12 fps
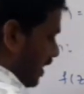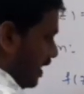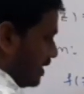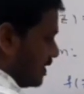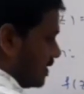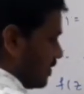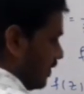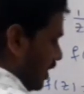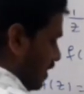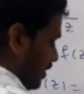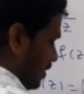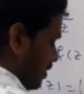x
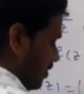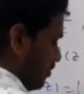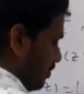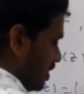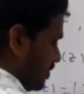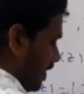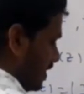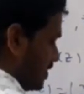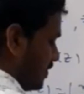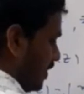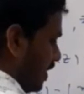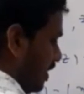square plus y
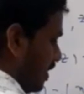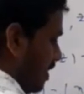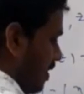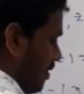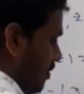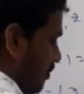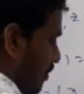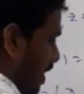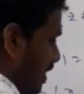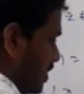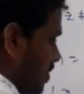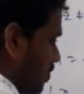square
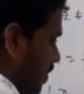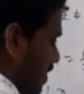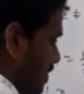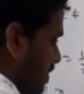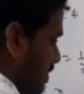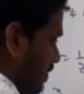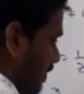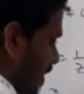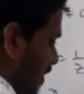minus 2x square